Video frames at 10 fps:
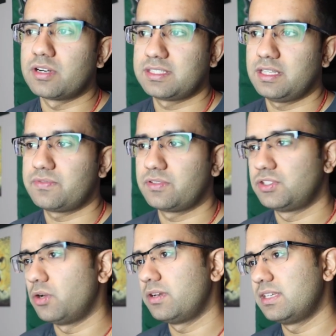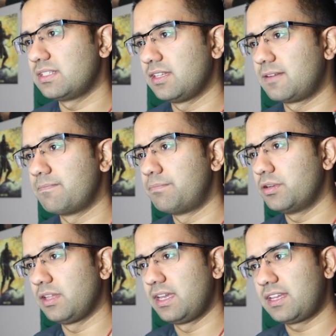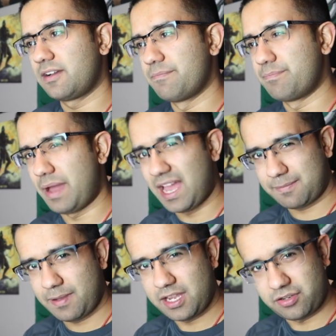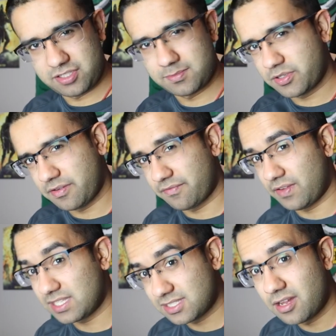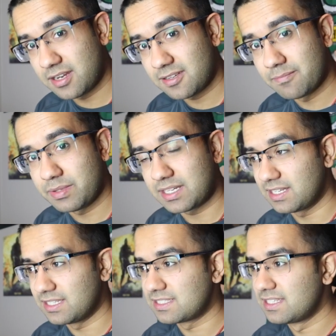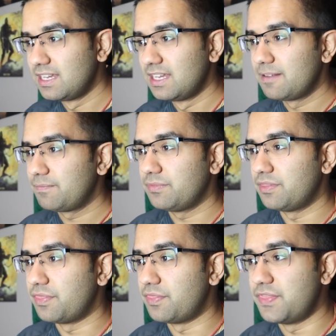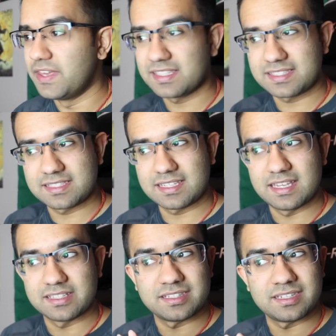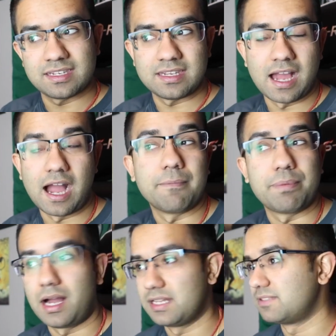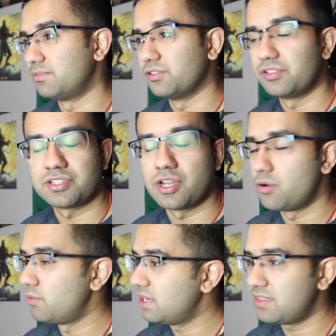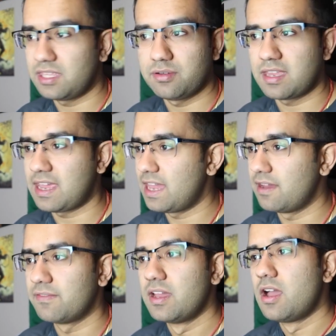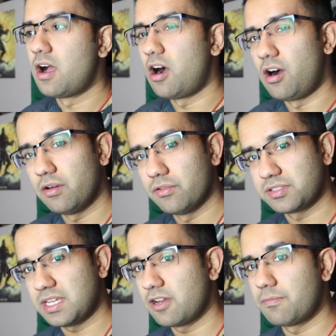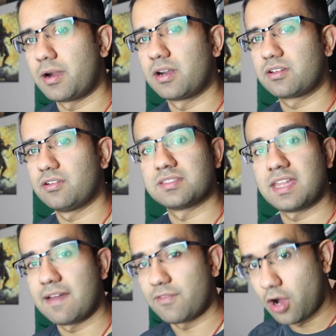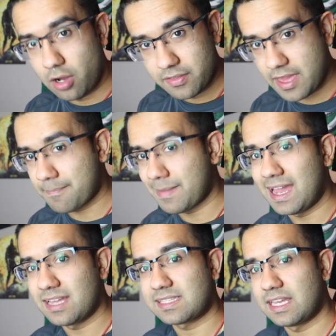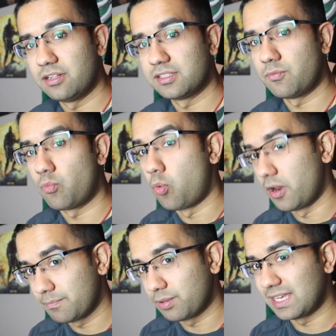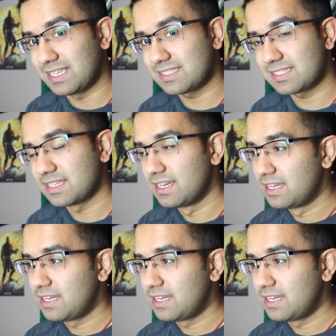more sense for Tony to like put like a backpack or some sort of vest on him, because this is not possible. There's no way that you can have all those nanoparticles and have all that mass held in one place